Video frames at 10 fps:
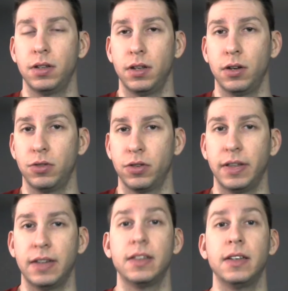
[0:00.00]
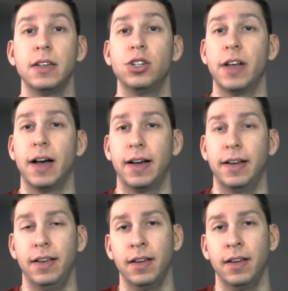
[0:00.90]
you know, during that CGI